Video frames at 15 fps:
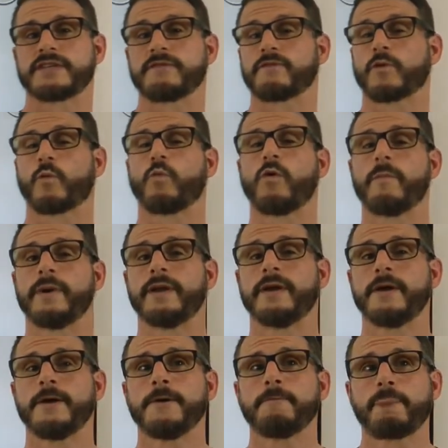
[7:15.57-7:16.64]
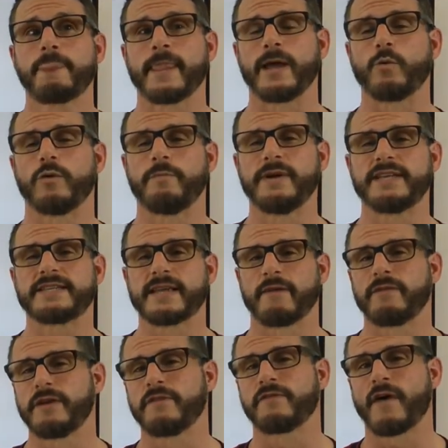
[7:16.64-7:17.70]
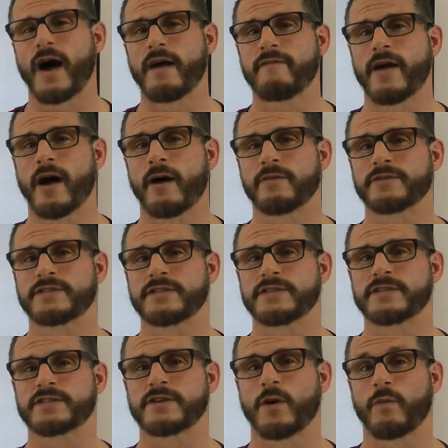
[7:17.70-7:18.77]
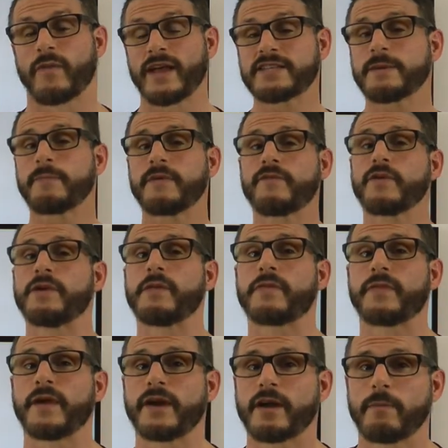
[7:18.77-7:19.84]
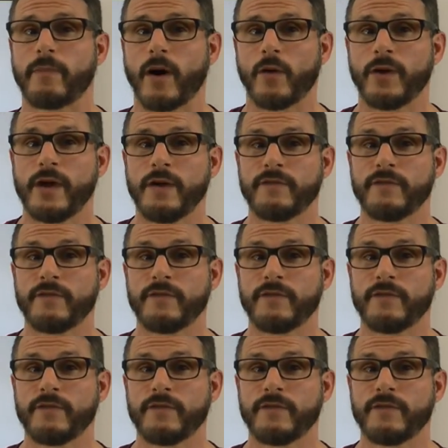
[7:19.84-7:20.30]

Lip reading: And for women, it would be 75 ounces. So that's something for you to think about.